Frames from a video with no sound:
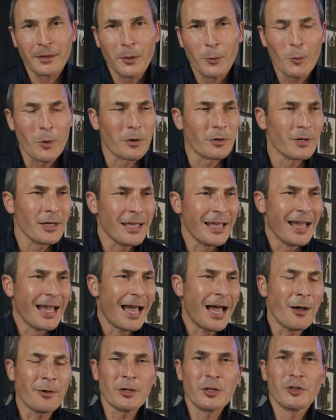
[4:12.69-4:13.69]
Well,
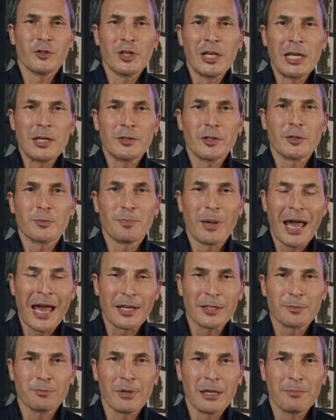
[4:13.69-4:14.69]
how could Jesus
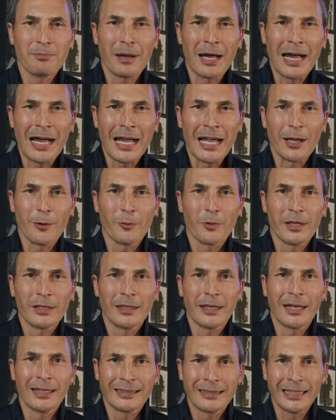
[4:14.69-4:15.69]
pass me by
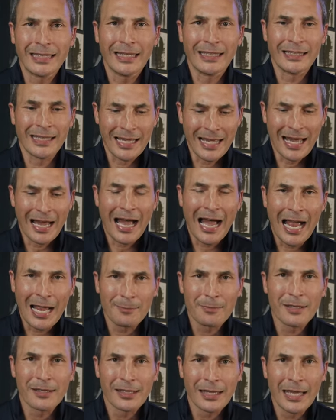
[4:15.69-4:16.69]
when, again, I
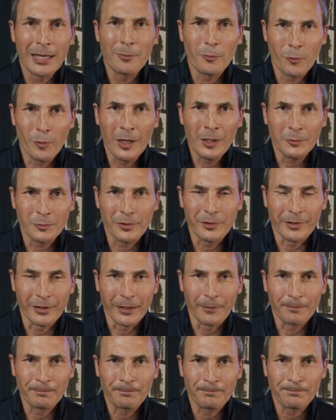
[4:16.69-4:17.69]
became one with
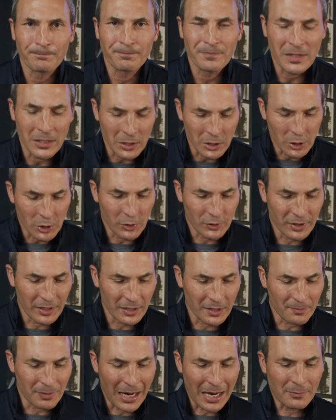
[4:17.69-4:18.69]
him? You see,
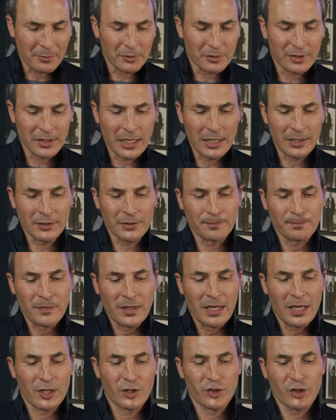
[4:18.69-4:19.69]
the Bible says
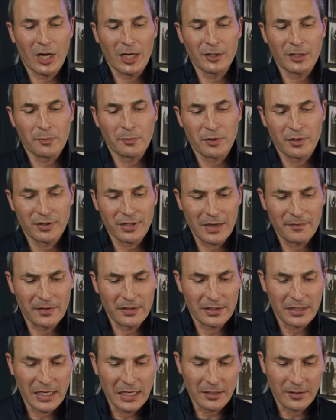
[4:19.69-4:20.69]
in John chapter
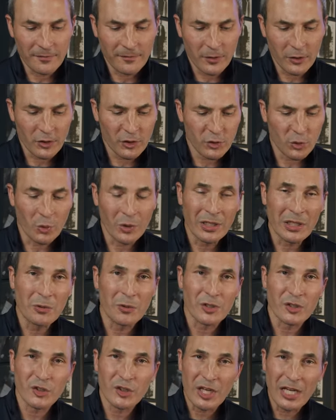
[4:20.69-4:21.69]
17 and verse 20,
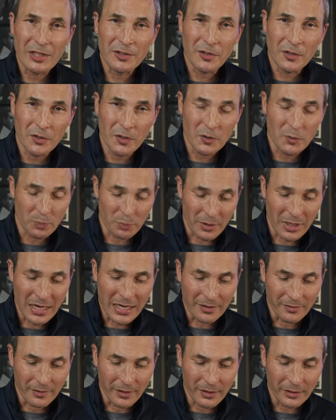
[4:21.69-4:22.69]
when Jesus is
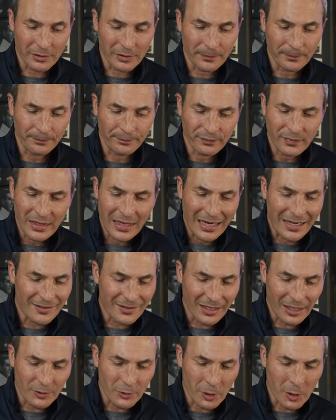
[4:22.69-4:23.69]
praying this, he
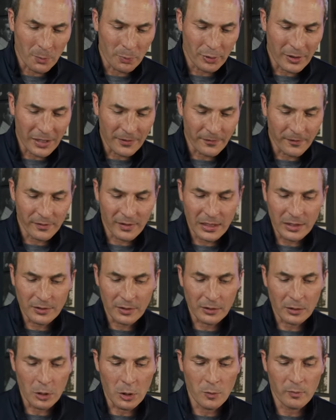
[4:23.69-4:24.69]
said, I don't pray for these
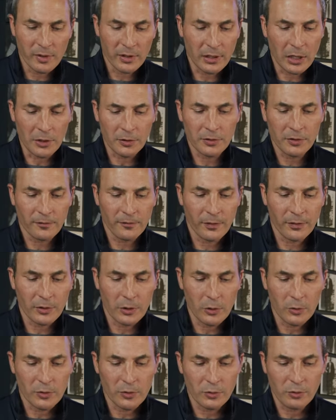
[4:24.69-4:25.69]
alone, but also for
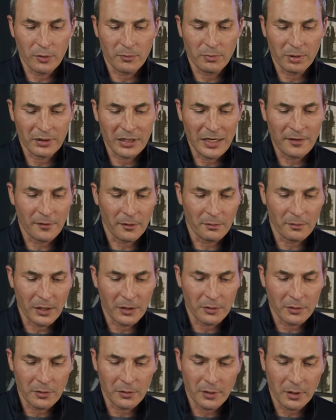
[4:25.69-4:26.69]
those who will believe in me
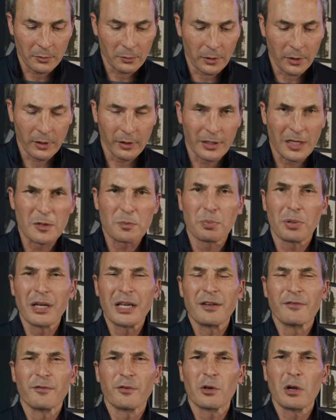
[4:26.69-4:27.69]
through their word. He's
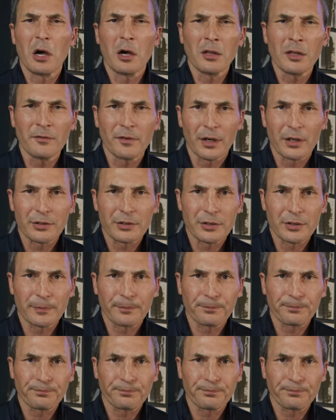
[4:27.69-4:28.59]
praying for all of us.